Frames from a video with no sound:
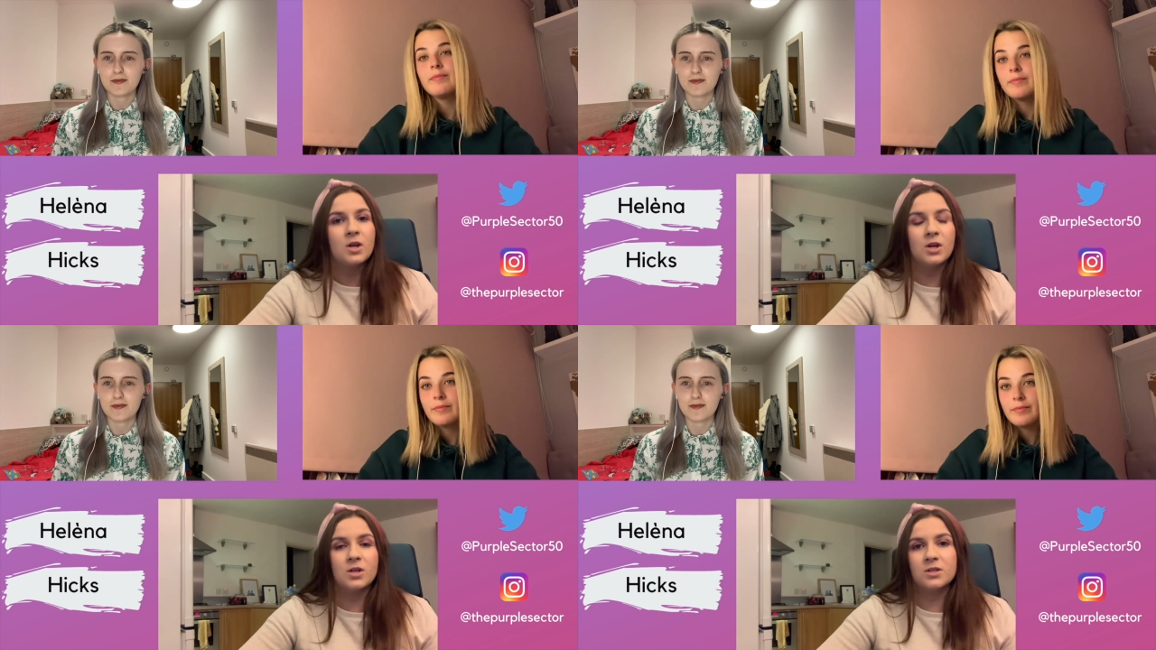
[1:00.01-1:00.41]

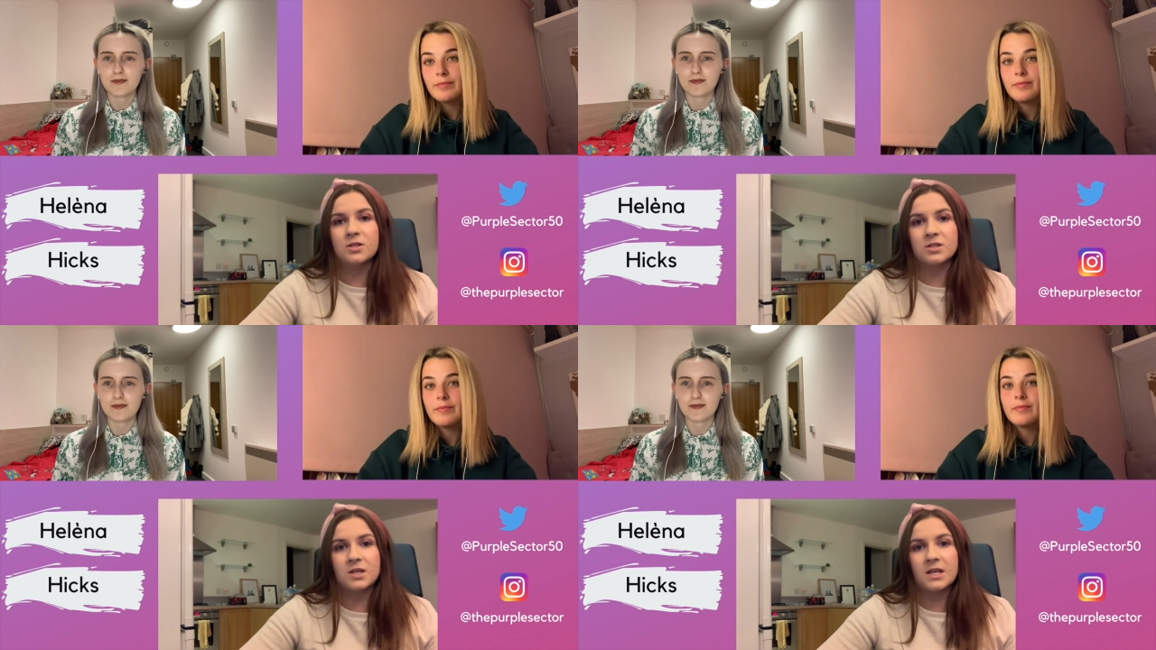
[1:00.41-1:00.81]

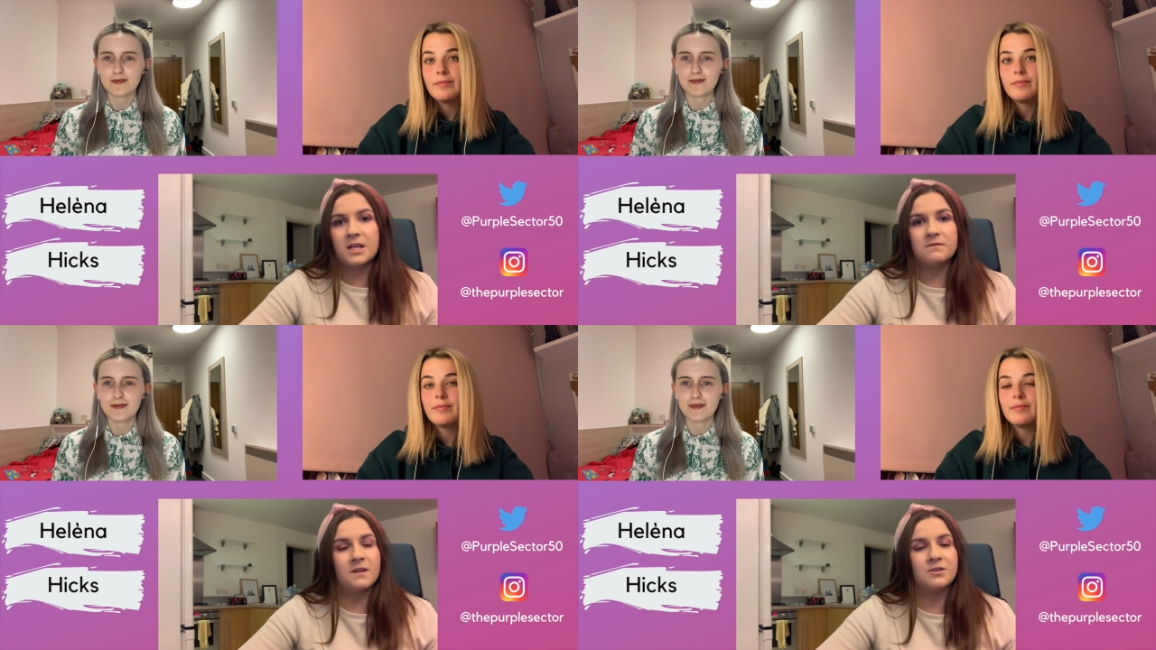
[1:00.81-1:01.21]
Speaker 1: and
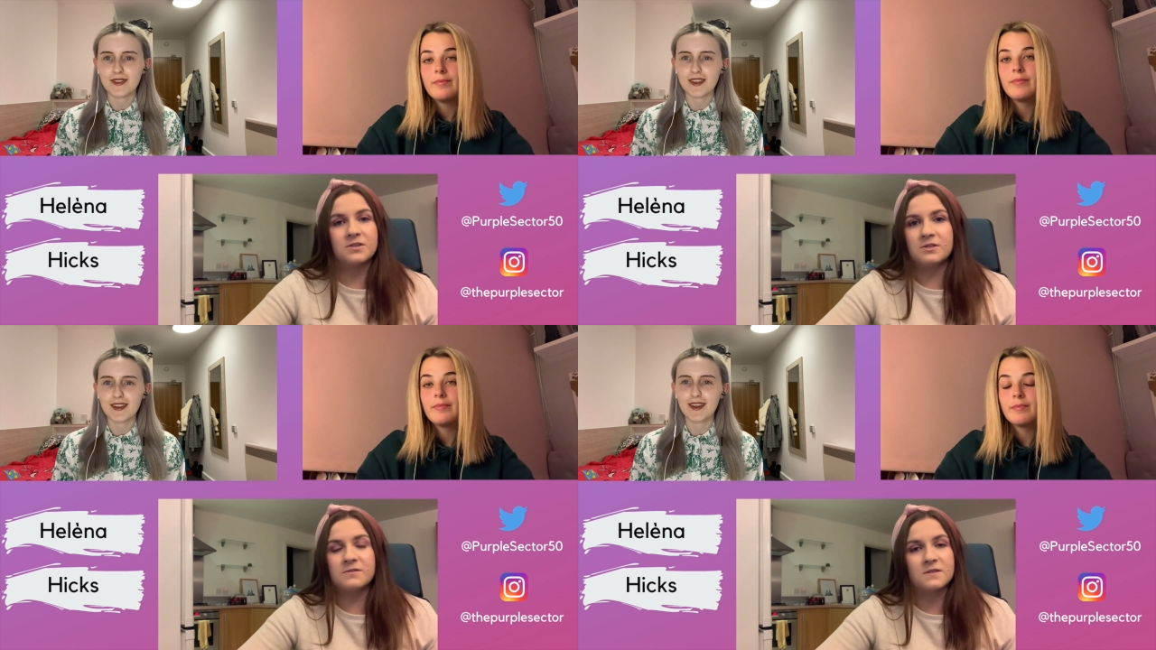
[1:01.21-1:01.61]
they
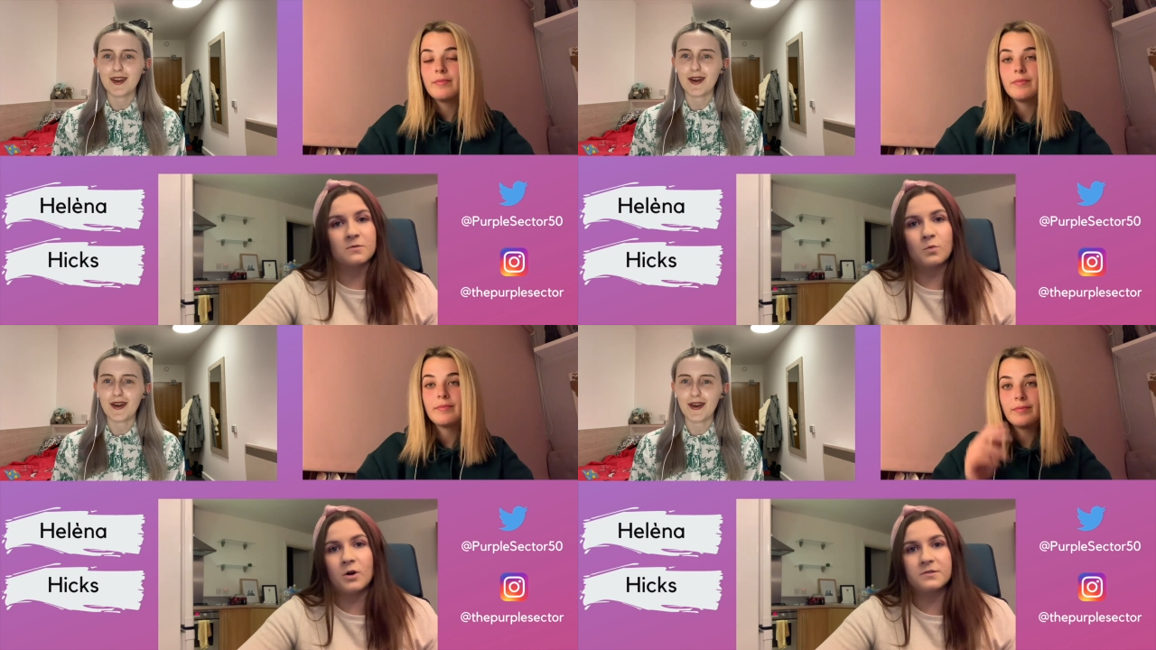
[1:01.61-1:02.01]
just used
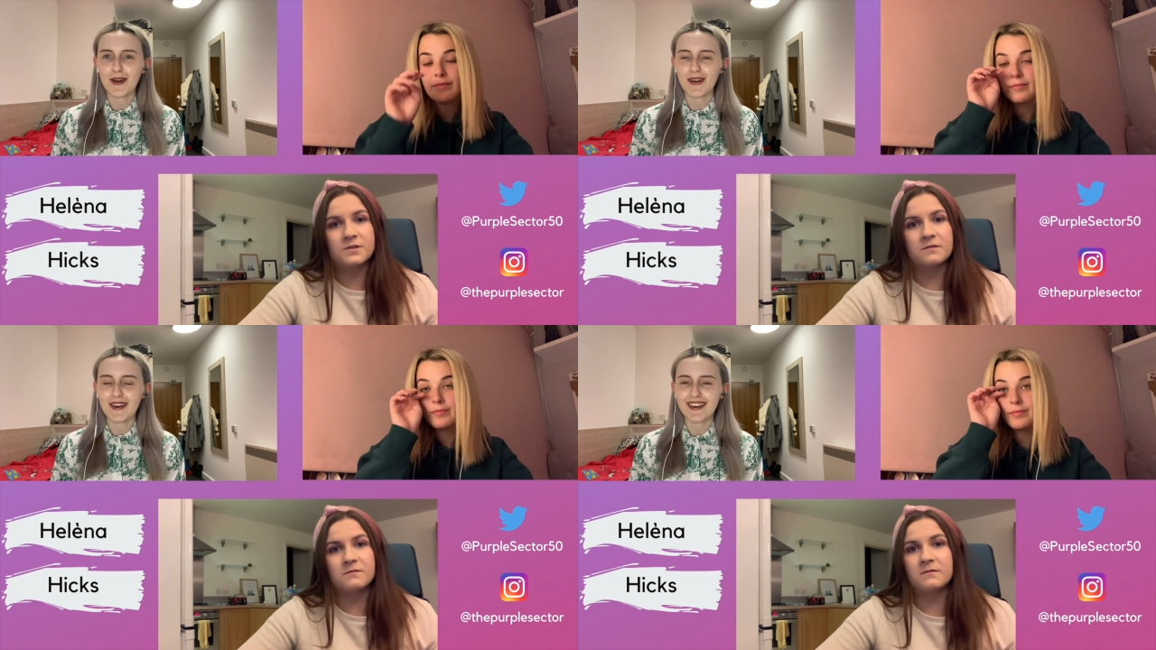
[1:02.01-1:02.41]
to
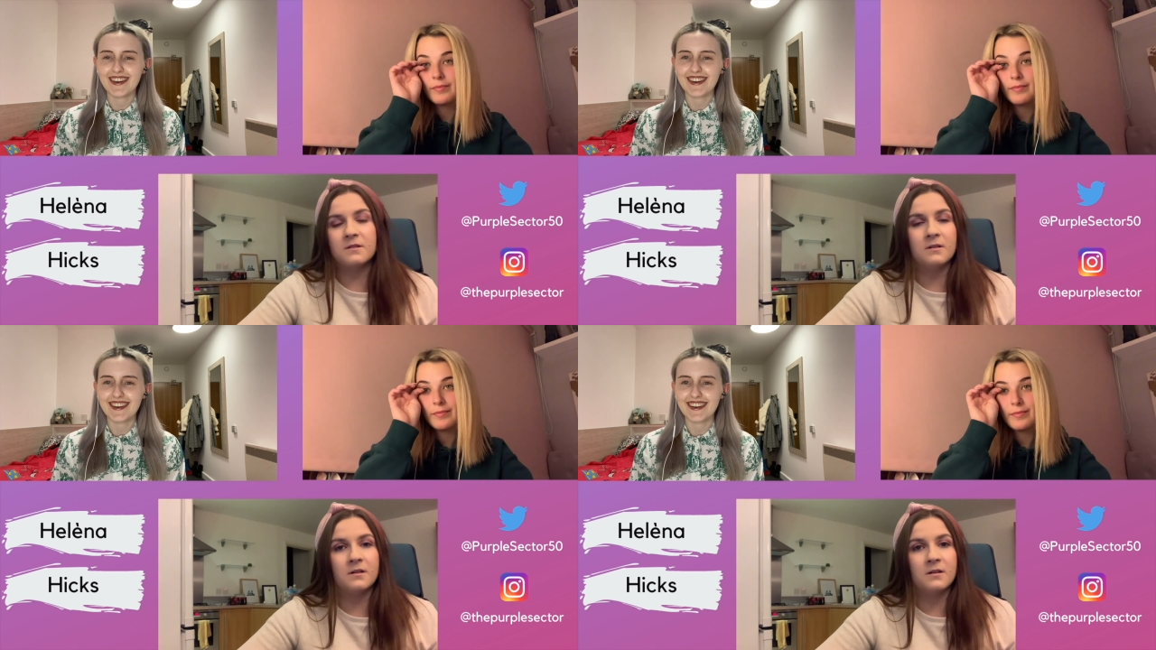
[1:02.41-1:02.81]
watch
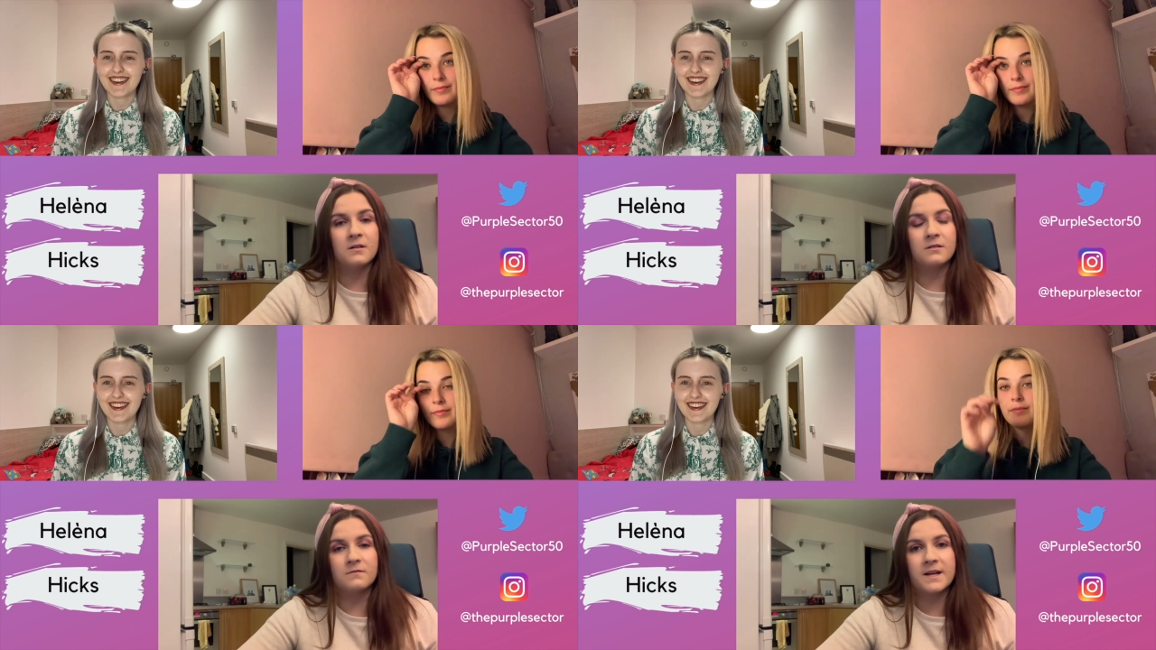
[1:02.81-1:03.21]

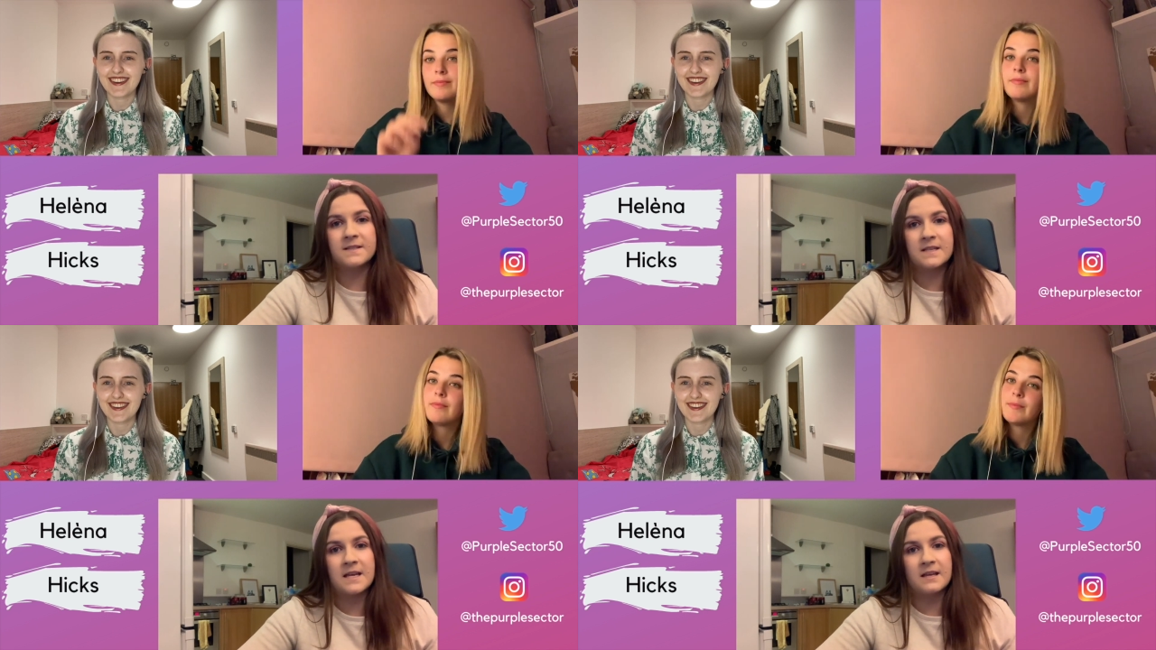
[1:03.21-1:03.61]
the
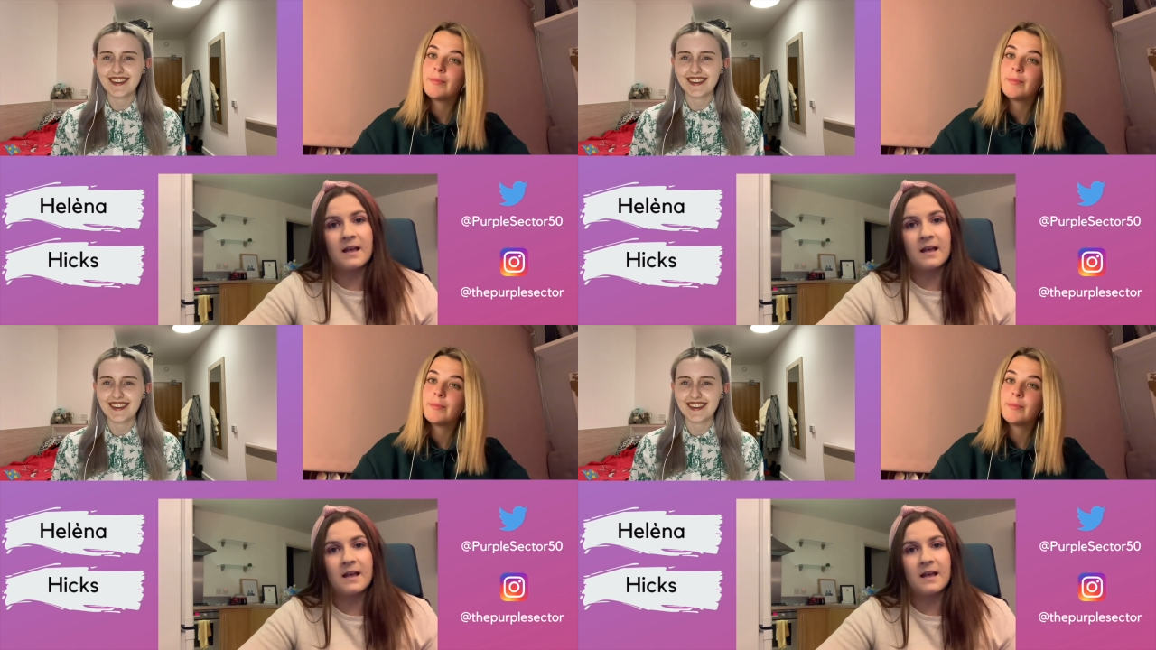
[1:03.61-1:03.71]
racing,